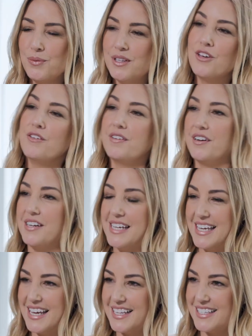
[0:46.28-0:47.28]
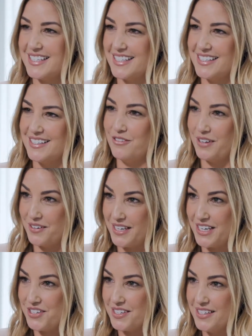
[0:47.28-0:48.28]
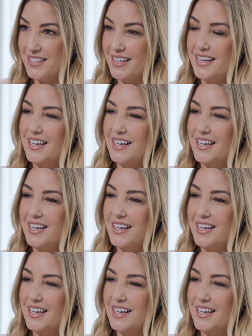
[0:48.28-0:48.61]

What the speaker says: with the Ovarian Cancer Foundation